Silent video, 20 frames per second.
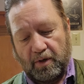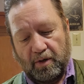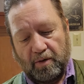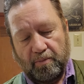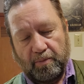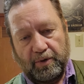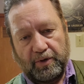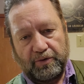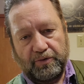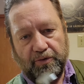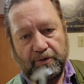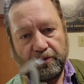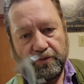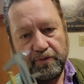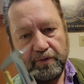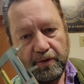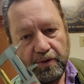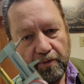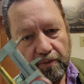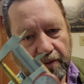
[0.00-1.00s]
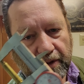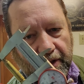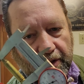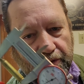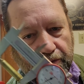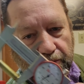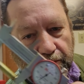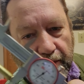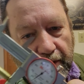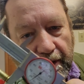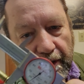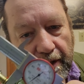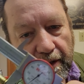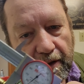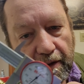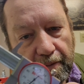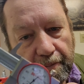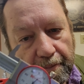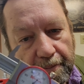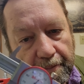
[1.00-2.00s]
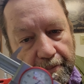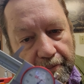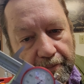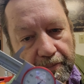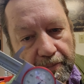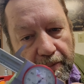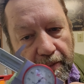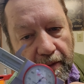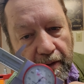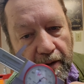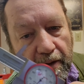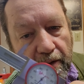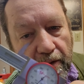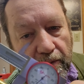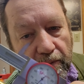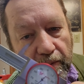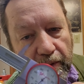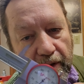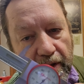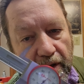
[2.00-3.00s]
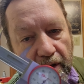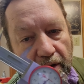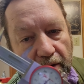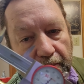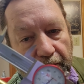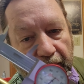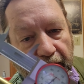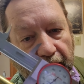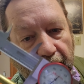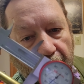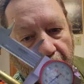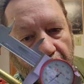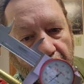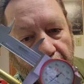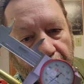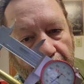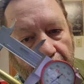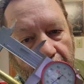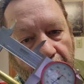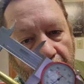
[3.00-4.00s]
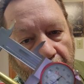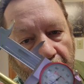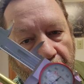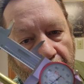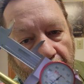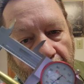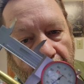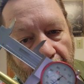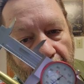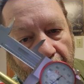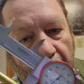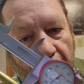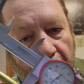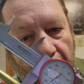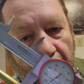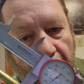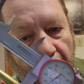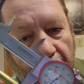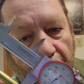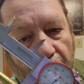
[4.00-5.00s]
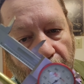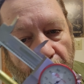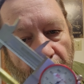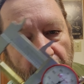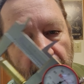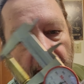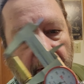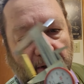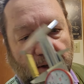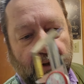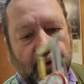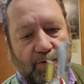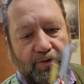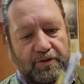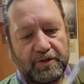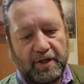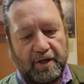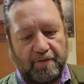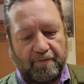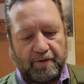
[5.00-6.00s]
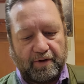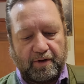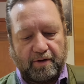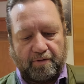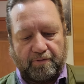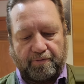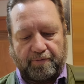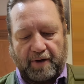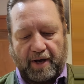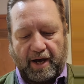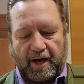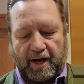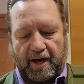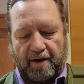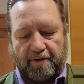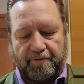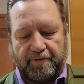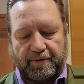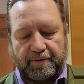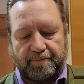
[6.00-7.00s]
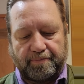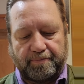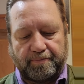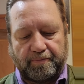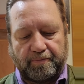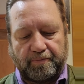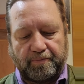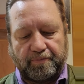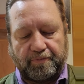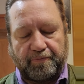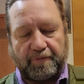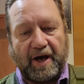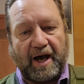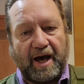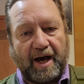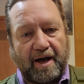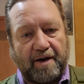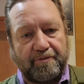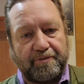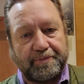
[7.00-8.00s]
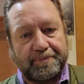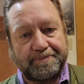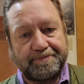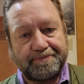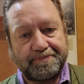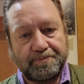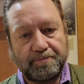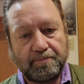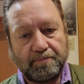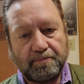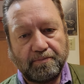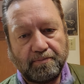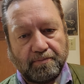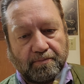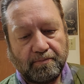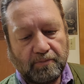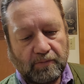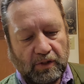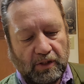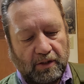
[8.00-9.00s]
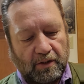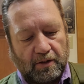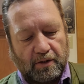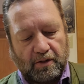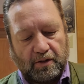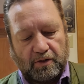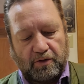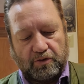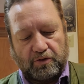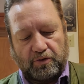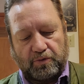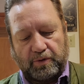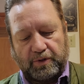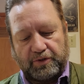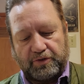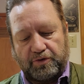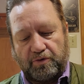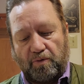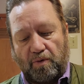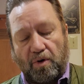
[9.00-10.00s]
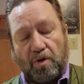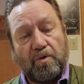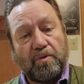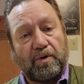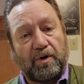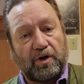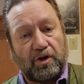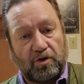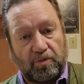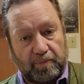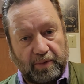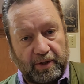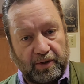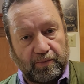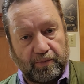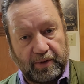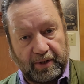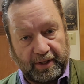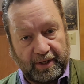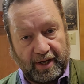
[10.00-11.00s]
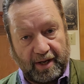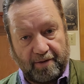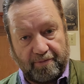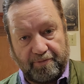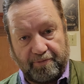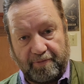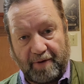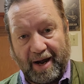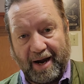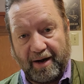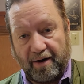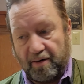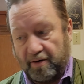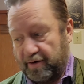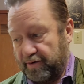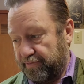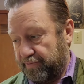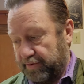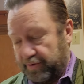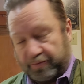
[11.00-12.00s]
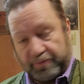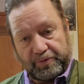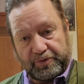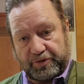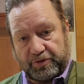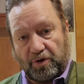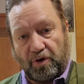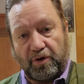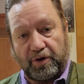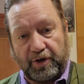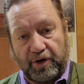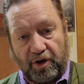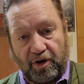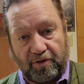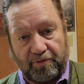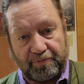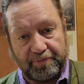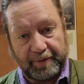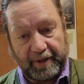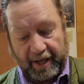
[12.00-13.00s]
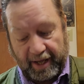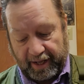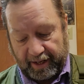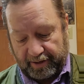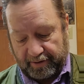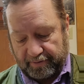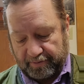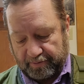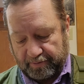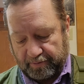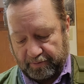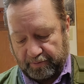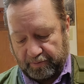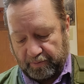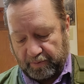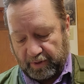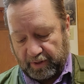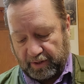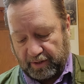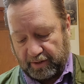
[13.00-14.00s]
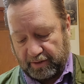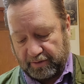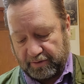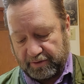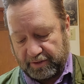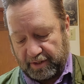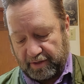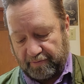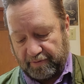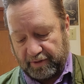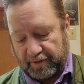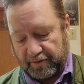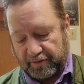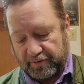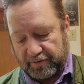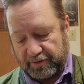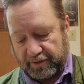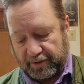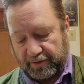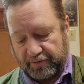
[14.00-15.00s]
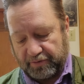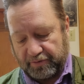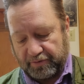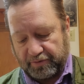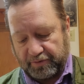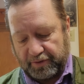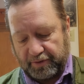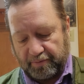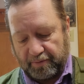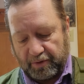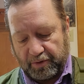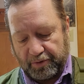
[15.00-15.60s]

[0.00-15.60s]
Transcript: But as you can see on this one here, we come in at 1755. So it's grown a little bit when it got fired if it was started off at 1760.